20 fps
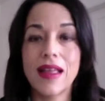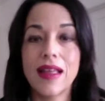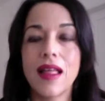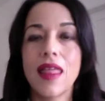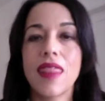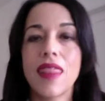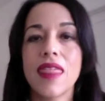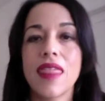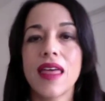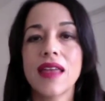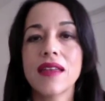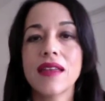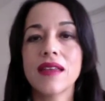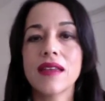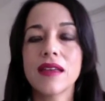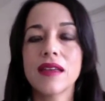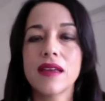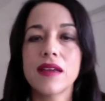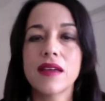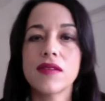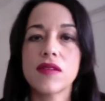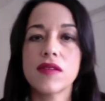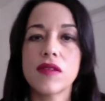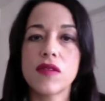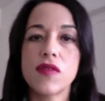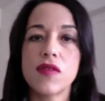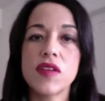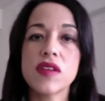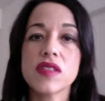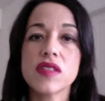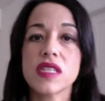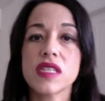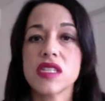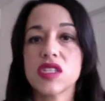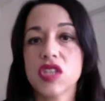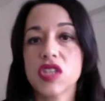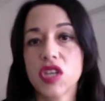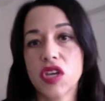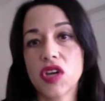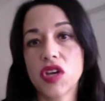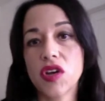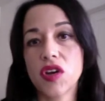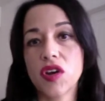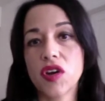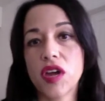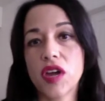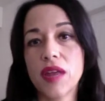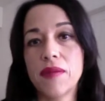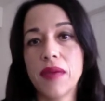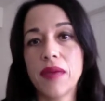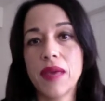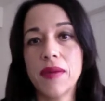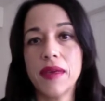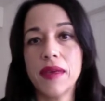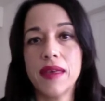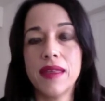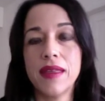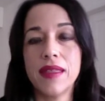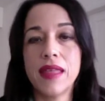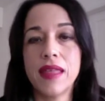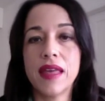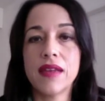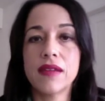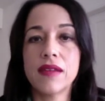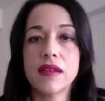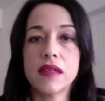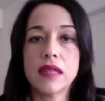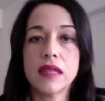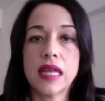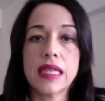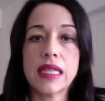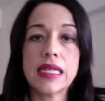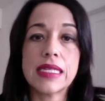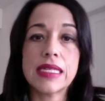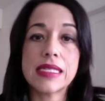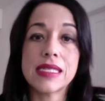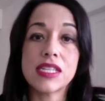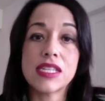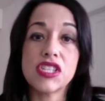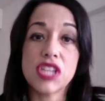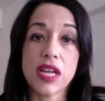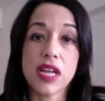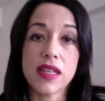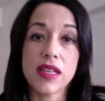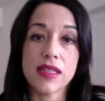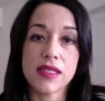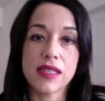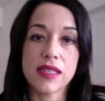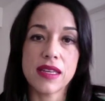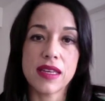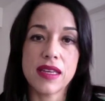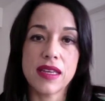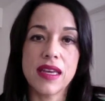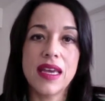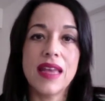then feels insecure, and maybe then that leads to jealousy.